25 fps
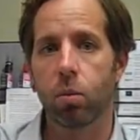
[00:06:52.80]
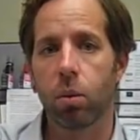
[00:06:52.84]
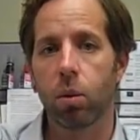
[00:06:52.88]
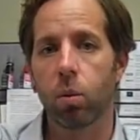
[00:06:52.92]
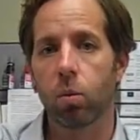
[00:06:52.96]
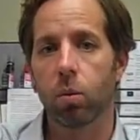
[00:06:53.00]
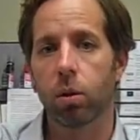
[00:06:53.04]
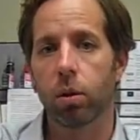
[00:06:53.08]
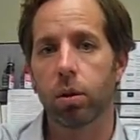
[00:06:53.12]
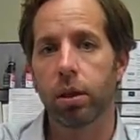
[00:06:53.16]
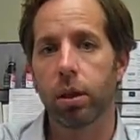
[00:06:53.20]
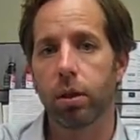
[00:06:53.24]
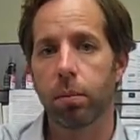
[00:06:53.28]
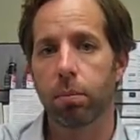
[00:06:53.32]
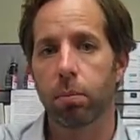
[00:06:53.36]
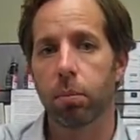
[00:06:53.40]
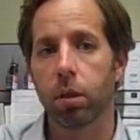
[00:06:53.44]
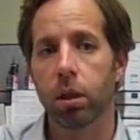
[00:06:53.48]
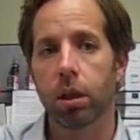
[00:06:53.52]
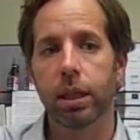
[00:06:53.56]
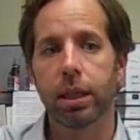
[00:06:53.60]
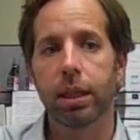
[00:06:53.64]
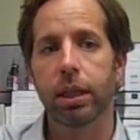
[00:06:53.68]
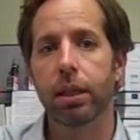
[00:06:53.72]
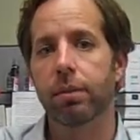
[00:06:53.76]
we really
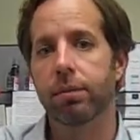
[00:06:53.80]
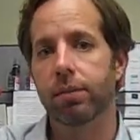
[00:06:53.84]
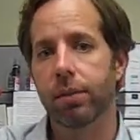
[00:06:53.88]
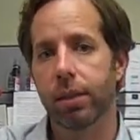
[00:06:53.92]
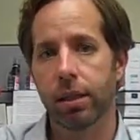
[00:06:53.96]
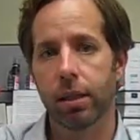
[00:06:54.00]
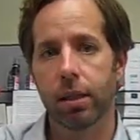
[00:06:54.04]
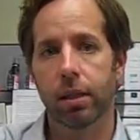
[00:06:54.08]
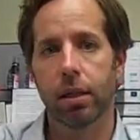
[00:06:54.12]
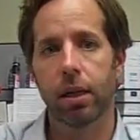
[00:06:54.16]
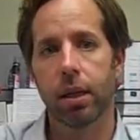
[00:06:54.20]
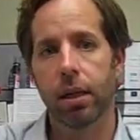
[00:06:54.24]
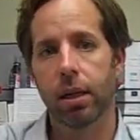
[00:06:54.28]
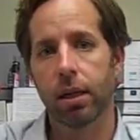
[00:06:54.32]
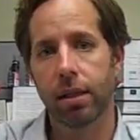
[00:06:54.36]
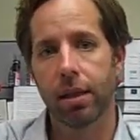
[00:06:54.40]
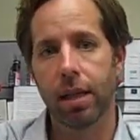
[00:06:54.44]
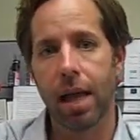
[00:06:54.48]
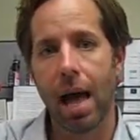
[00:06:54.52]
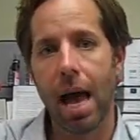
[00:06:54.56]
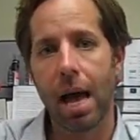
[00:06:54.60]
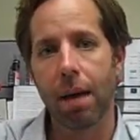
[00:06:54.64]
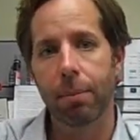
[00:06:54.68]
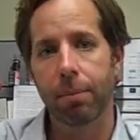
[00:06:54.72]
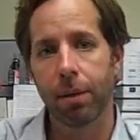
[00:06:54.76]
believe
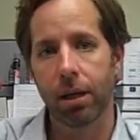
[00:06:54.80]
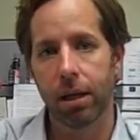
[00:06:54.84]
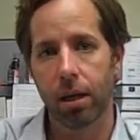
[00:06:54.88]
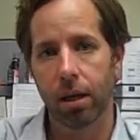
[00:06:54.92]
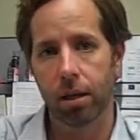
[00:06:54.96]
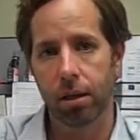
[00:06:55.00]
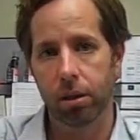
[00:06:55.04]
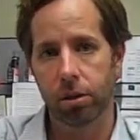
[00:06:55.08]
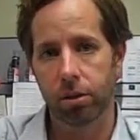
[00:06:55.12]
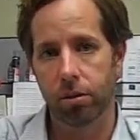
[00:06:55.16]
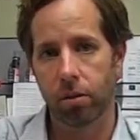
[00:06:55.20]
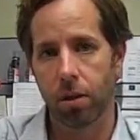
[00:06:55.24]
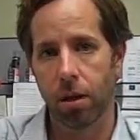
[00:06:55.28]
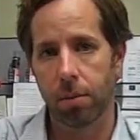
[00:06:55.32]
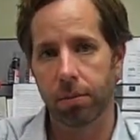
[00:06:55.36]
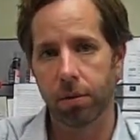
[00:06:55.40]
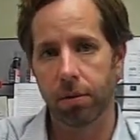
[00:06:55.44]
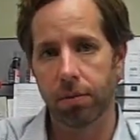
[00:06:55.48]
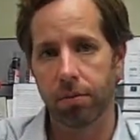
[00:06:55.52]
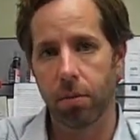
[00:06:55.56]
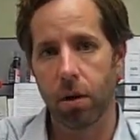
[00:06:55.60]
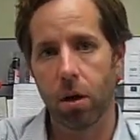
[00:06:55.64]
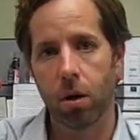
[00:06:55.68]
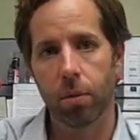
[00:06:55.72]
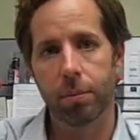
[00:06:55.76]
in that being a
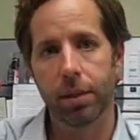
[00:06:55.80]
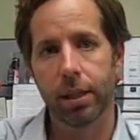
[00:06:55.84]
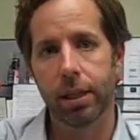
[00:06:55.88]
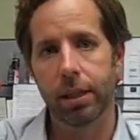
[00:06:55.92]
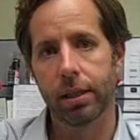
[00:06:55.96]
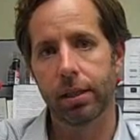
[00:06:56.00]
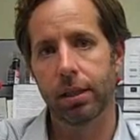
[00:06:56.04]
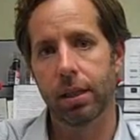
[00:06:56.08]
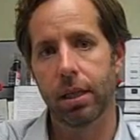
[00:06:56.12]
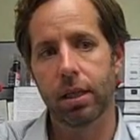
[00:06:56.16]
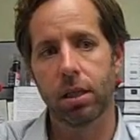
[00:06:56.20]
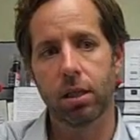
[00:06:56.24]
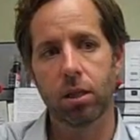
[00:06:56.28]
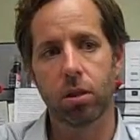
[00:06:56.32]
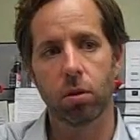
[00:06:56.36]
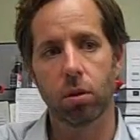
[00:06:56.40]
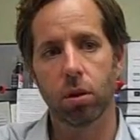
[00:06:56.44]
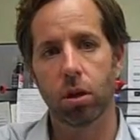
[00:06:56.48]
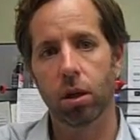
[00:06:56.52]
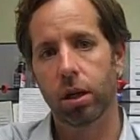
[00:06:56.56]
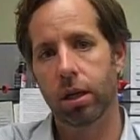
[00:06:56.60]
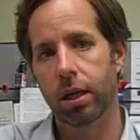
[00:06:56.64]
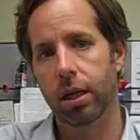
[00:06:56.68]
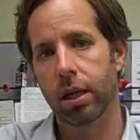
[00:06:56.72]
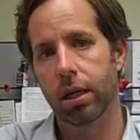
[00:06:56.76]
disruptive moment. Then you
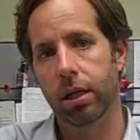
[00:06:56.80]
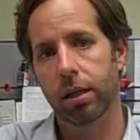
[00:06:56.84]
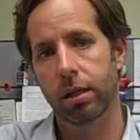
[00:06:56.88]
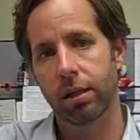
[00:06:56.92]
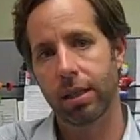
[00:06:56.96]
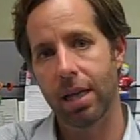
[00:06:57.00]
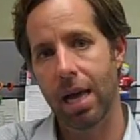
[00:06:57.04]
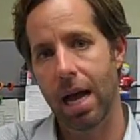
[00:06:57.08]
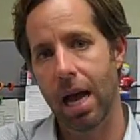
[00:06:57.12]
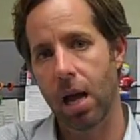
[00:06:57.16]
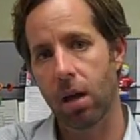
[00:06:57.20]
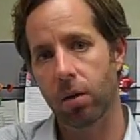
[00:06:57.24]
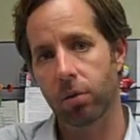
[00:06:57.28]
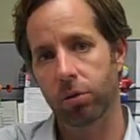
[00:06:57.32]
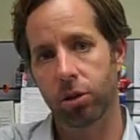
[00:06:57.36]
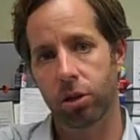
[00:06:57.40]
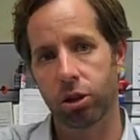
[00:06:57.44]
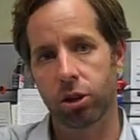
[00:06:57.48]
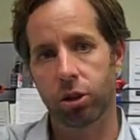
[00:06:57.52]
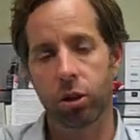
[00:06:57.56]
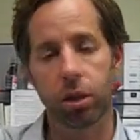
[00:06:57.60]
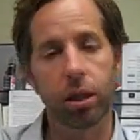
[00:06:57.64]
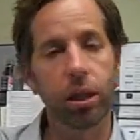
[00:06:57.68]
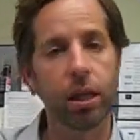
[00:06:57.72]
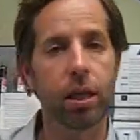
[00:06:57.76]
look
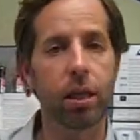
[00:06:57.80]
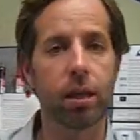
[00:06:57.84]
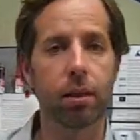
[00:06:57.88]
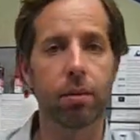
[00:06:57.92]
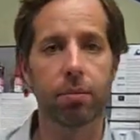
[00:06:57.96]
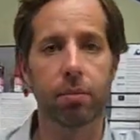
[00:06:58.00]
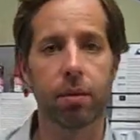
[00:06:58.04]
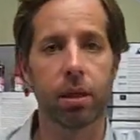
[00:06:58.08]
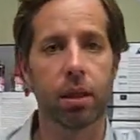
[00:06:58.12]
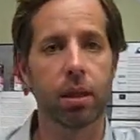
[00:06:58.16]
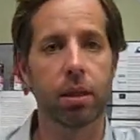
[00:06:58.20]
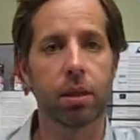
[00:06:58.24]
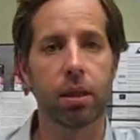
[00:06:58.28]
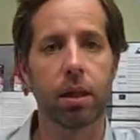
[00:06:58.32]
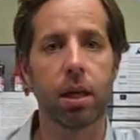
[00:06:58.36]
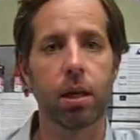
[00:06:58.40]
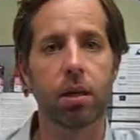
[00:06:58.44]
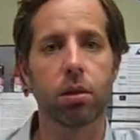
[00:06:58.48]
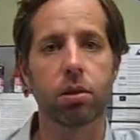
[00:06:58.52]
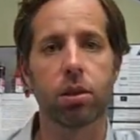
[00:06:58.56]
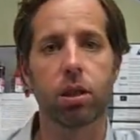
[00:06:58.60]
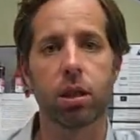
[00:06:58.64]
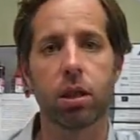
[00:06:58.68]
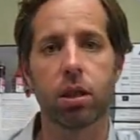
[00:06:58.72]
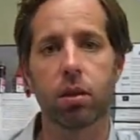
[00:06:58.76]
downstream in
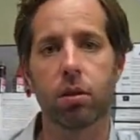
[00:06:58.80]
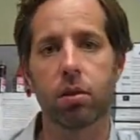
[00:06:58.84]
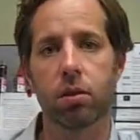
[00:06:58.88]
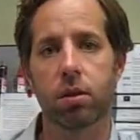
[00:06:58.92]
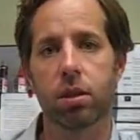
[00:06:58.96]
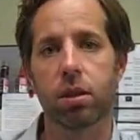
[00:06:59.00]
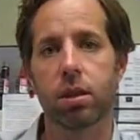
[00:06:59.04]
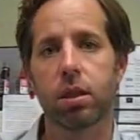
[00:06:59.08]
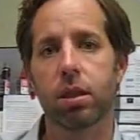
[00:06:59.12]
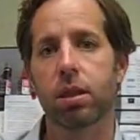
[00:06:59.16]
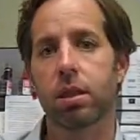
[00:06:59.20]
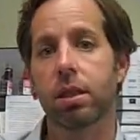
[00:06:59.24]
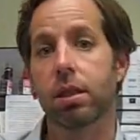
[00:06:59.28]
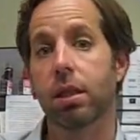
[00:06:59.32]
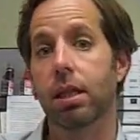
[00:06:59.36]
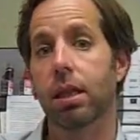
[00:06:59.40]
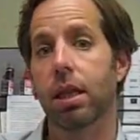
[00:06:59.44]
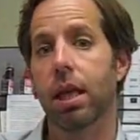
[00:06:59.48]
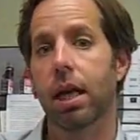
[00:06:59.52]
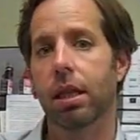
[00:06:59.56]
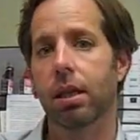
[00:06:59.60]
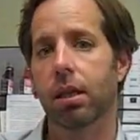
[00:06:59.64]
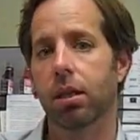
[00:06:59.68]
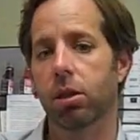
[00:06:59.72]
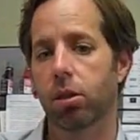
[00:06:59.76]
energy, you see
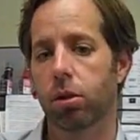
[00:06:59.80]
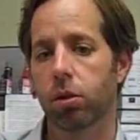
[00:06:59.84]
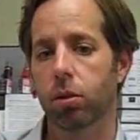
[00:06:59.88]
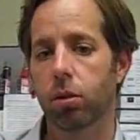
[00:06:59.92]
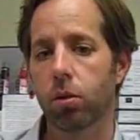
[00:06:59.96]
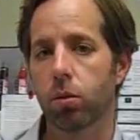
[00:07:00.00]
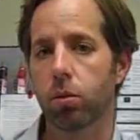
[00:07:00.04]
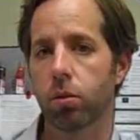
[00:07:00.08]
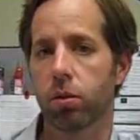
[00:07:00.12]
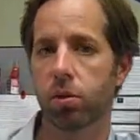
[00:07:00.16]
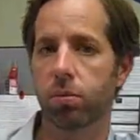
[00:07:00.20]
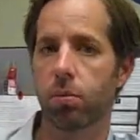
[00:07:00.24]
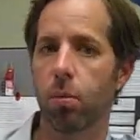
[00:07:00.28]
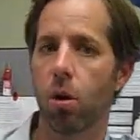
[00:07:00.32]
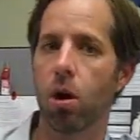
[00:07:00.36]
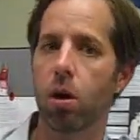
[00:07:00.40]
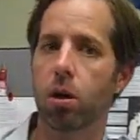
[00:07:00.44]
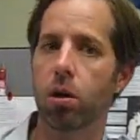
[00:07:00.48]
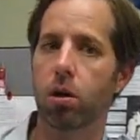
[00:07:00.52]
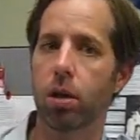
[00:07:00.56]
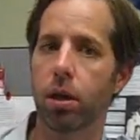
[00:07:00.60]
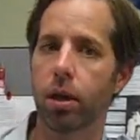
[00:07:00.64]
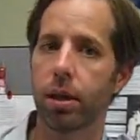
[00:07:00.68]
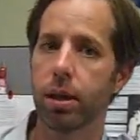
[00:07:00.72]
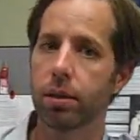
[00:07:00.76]
like the true
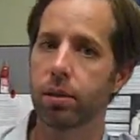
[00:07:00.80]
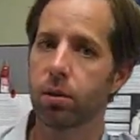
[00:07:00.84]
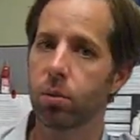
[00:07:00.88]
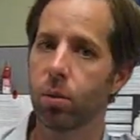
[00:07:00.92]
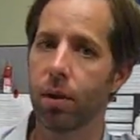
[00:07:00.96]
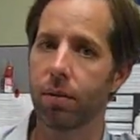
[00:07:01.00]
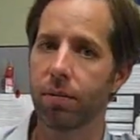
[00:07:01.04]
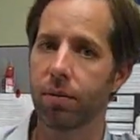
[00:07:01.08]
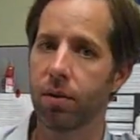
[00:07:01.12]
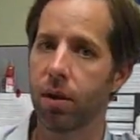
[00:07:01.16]
smart grids. We